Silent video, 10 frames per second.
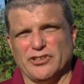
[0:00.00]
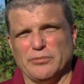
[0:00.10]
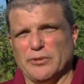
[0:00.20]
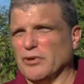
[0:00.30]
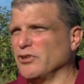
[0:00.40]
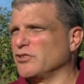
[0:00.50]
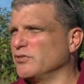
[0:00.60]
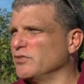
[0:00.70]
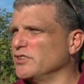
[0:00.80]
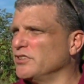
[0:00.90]
is going to be
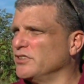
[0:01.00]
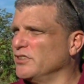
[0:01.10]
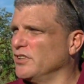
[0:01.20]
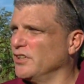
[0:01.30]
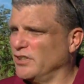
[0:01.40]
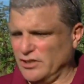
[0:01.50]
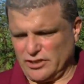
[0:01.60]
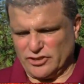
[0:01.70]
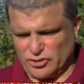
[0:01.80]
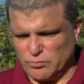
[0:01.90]
relatively
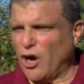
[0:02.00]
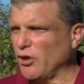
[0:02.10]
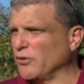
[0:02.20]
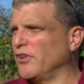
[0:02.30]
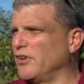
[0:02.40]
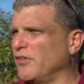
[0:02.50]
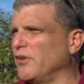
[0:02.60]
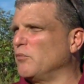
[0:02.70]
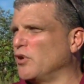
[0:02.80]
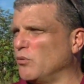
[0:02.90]
it's smaller than,
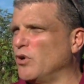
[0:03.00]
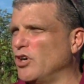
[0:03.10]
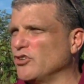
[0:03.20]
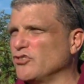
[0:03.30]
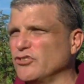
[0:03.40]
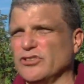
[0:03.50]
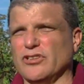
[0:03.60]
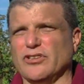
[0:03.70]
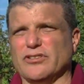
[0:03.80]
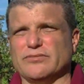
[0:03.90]
than what it was uh,
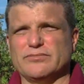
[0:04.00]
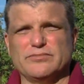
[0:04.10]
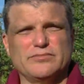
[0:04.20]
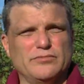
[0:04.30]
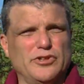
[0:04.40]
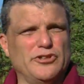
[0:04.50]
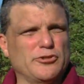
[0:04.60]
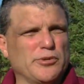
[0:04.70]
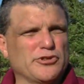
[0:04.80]
when this